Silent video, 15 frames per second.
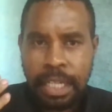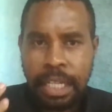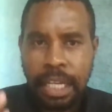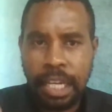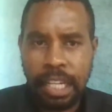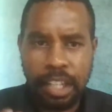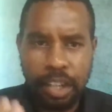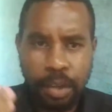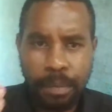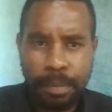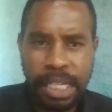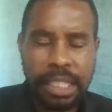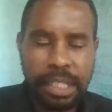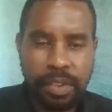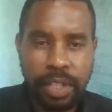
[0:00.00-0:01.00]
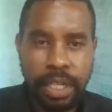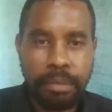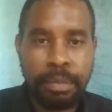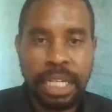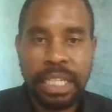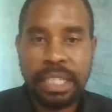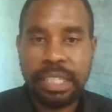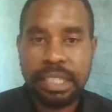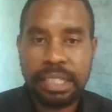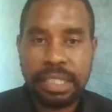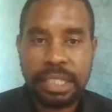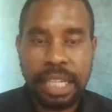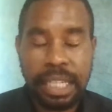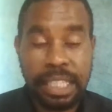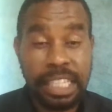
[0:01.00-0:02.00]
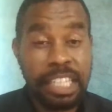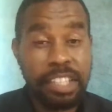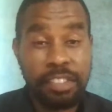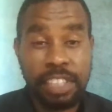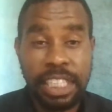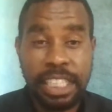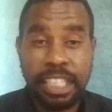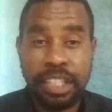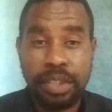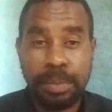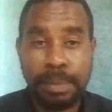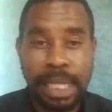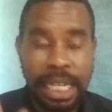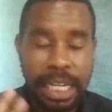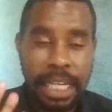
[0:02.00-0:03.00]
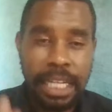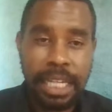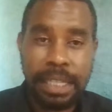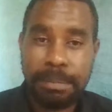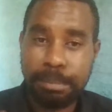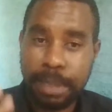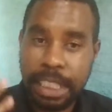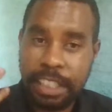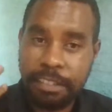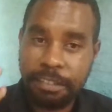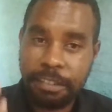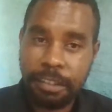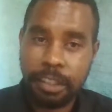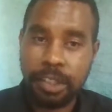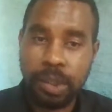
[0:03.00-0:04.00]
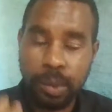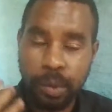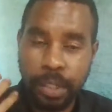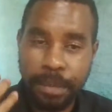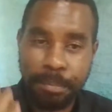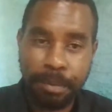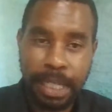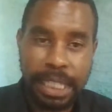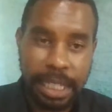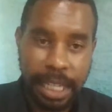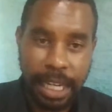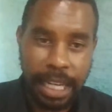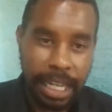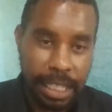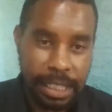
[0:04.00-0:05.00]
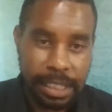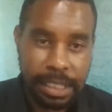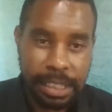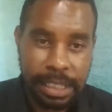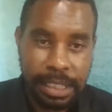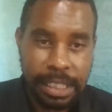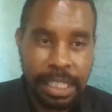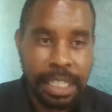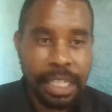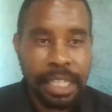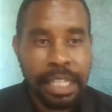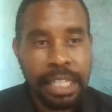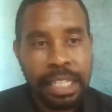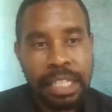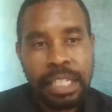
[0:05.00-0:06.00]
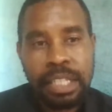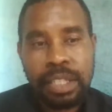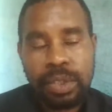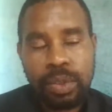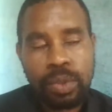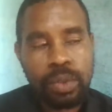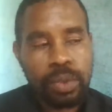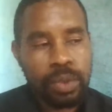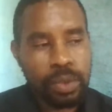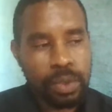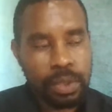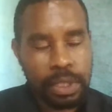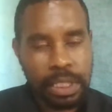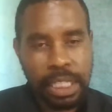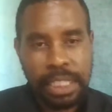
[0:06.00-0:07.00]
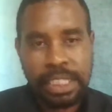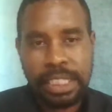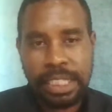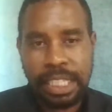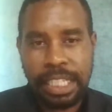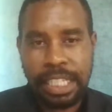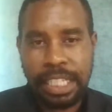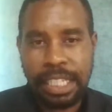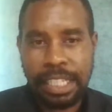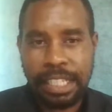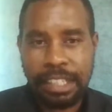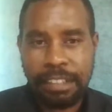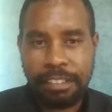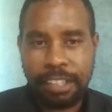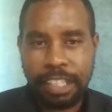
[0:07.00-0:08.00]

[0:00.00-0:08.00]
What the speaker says: legal mess whereby at the end of the day you may end up being forced to repay the grant. So that is the